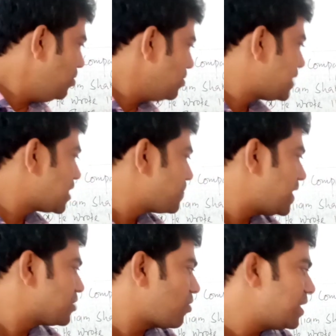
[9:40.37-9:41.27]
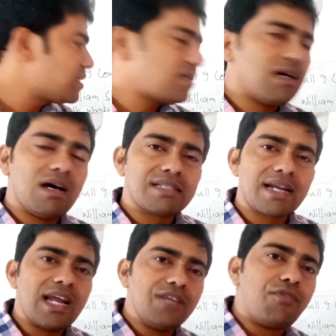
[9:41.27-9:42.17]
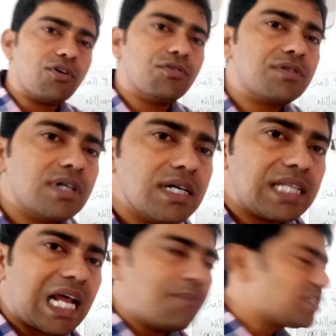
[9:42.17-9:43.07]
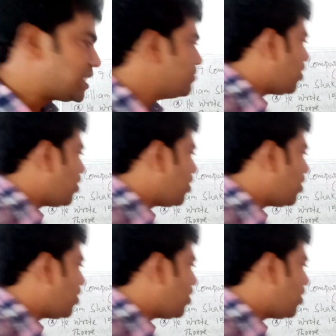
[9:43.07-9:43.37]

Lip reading: Shakespearean sonnet generally followed the rhyme scheme